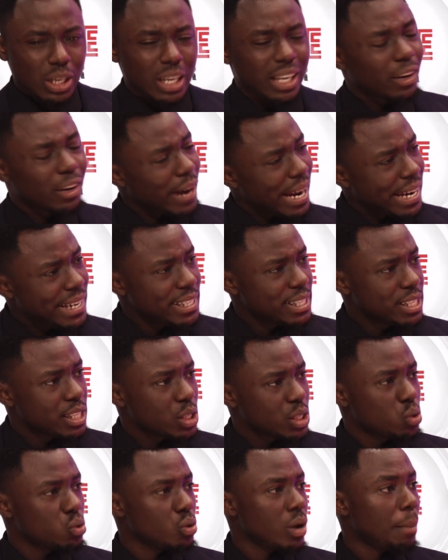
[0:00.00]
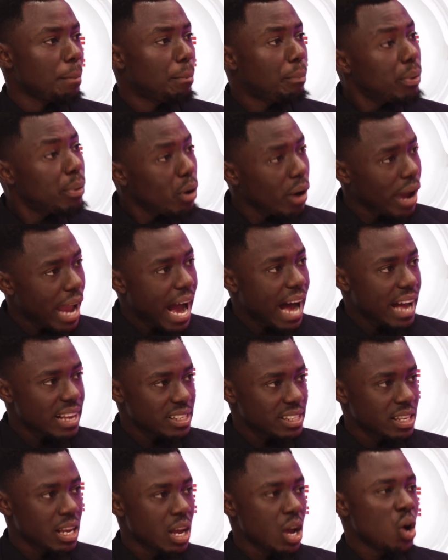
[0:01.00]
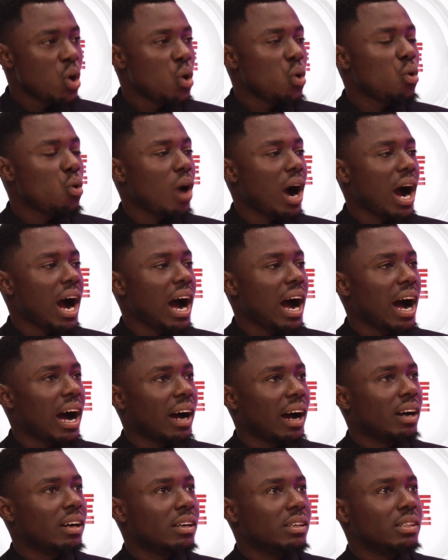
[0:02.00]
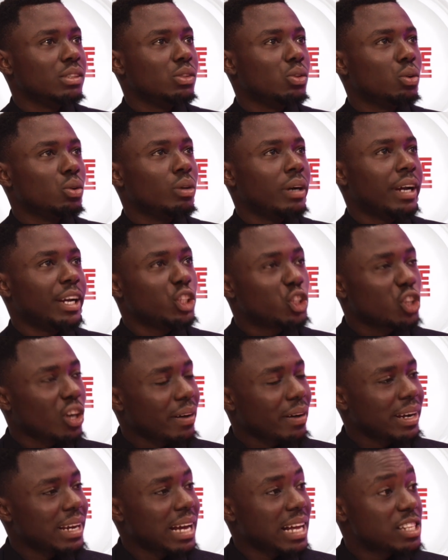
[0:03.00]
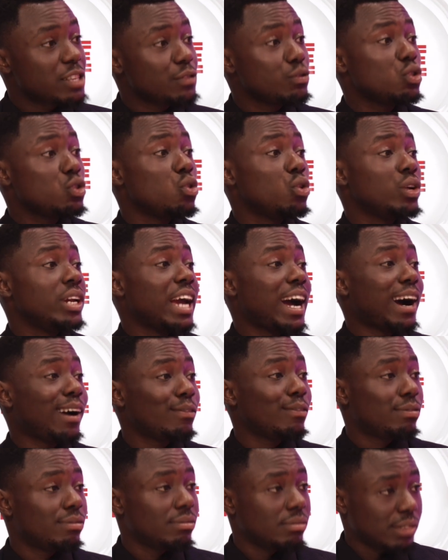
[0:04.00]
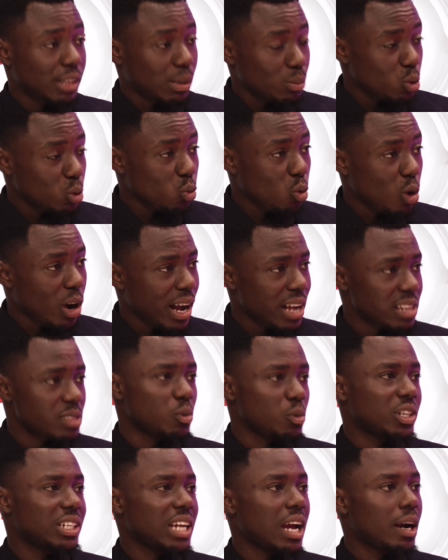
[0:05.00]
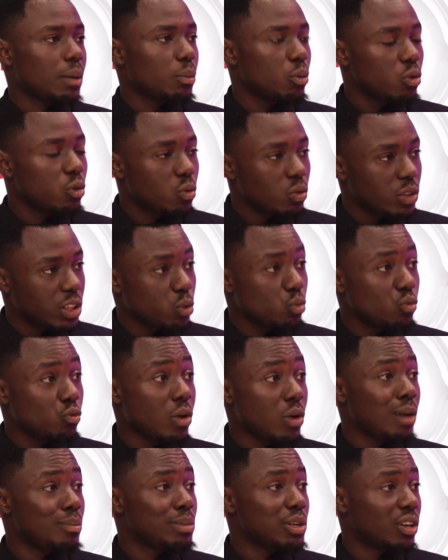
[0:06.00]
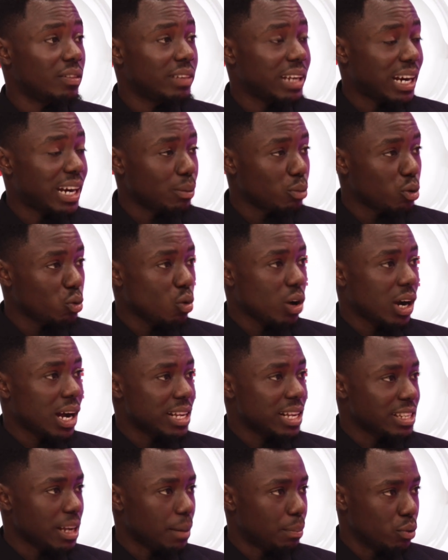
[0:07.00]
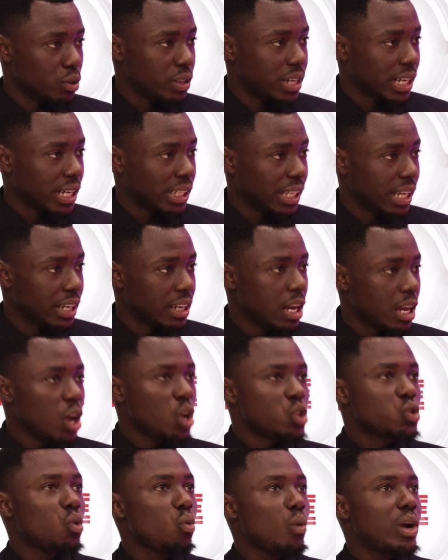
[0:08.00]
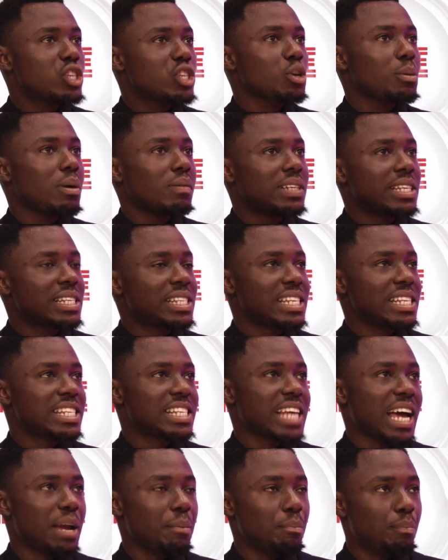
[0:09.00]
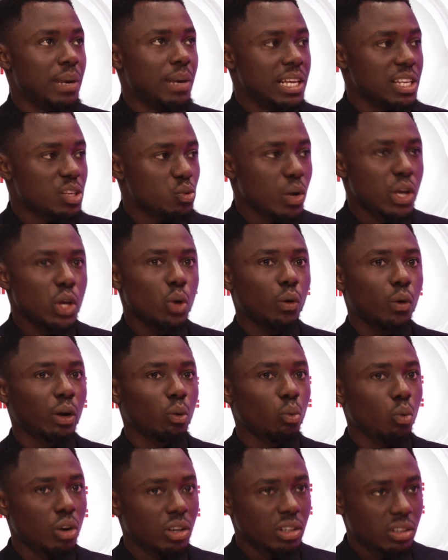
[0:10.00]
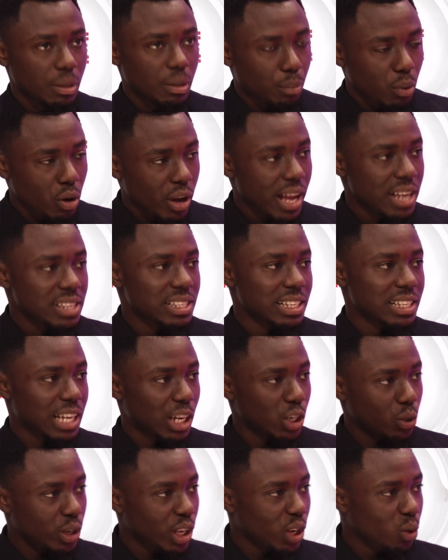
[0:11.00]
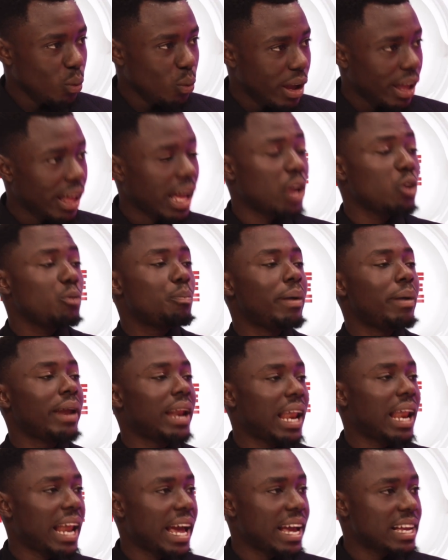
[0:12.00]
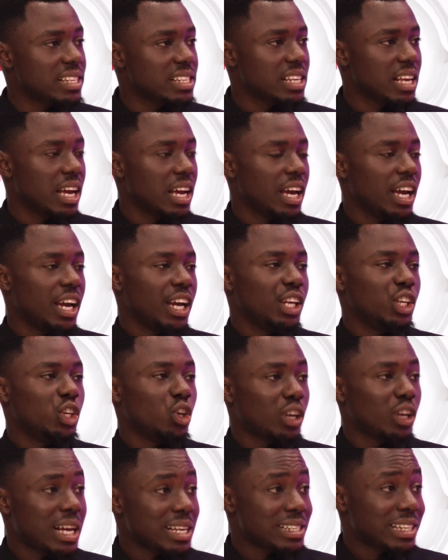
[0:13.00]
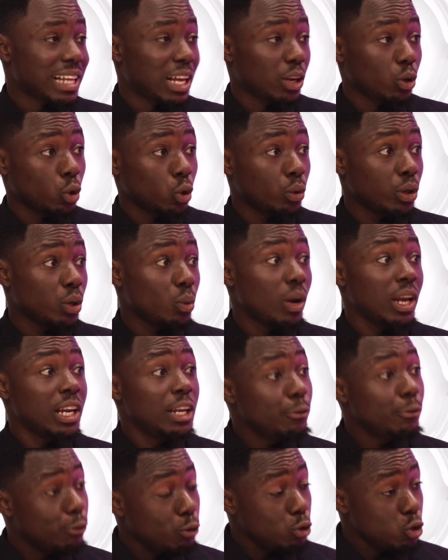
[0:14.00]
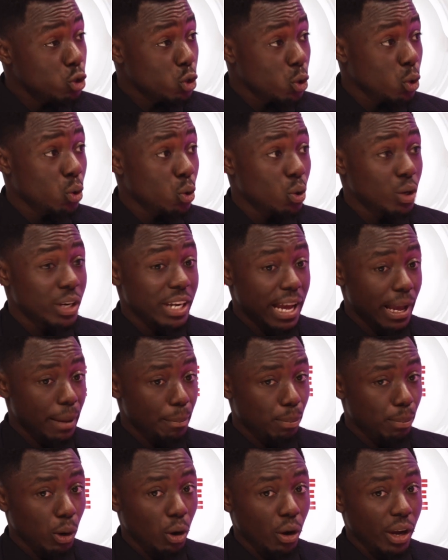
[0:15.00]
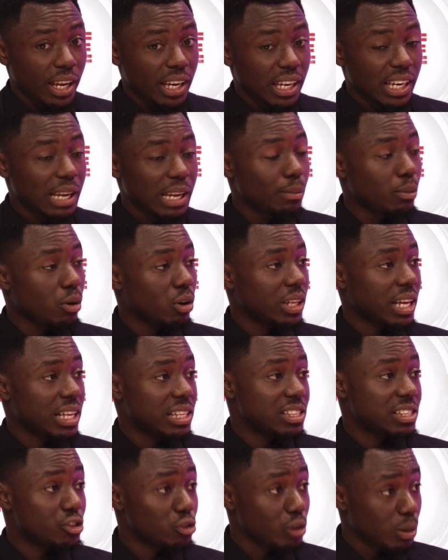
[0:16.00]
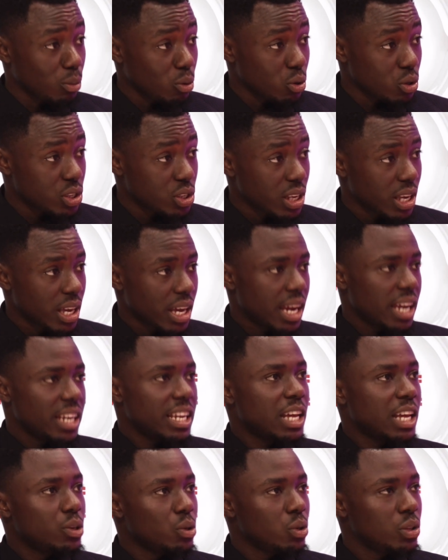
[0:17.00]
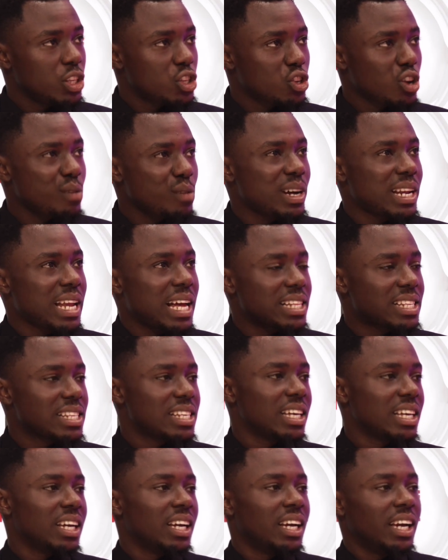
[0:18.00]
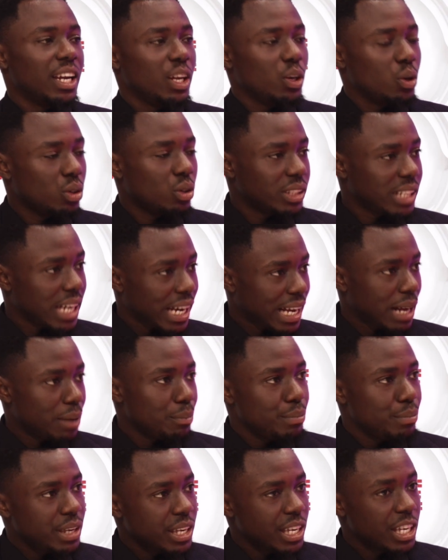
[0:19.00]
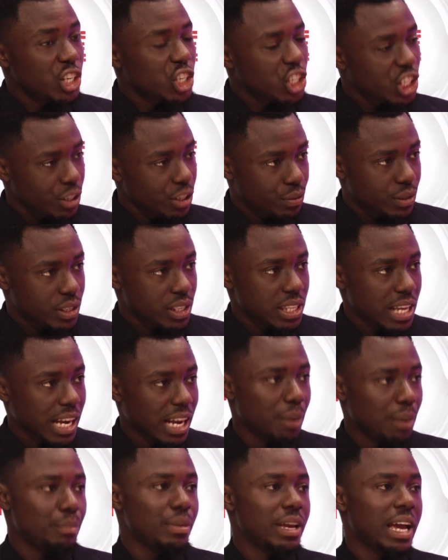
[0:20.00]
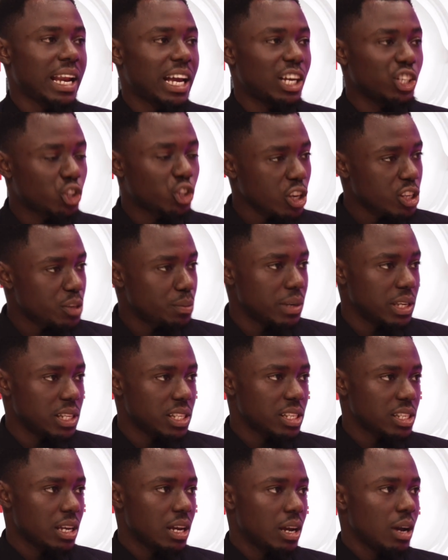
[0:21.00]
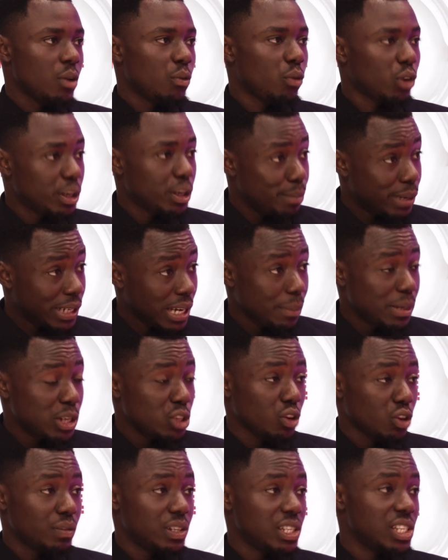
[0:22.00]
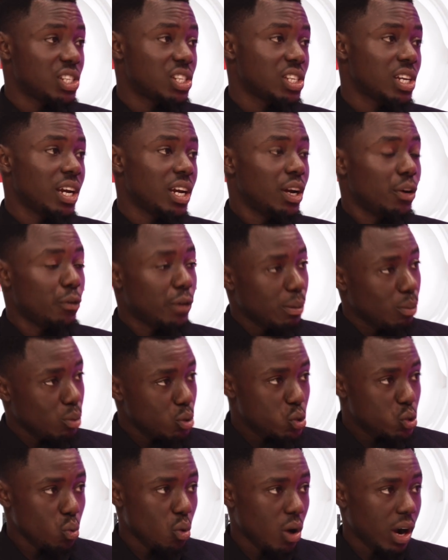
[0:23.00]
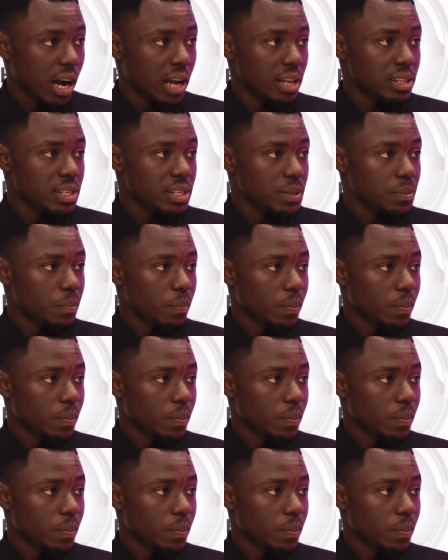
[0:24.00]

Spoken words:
credit to employers who are ensuring that even though they have remote workers, but the well-being of their remote workers are protected. So when some of these things are in place, when you reward employers that are doing well and you penalize the others that are not doing well, even though they are employing labor that is remote, then you discover that there can be a shift, there can be an adjustment for the betterment of these remote workers.